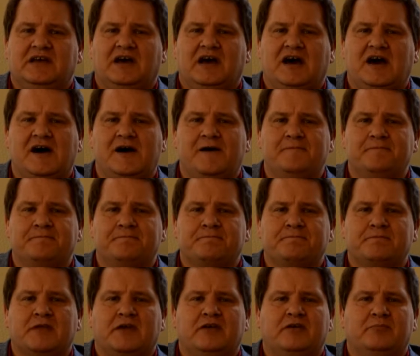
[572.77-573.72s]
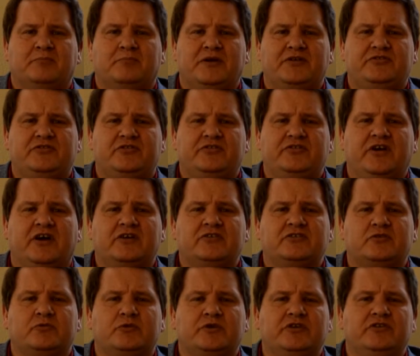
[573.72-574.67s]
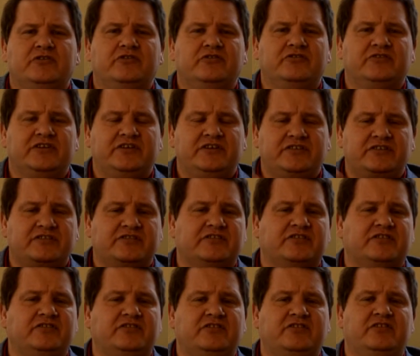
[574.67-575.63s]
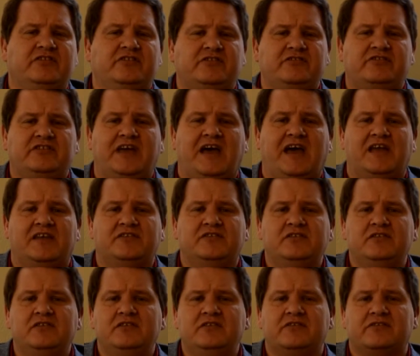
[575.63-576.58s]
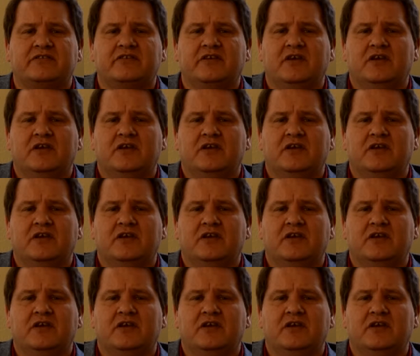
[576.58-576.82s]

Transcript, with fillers: Um, but your doctor will usually discontinue statins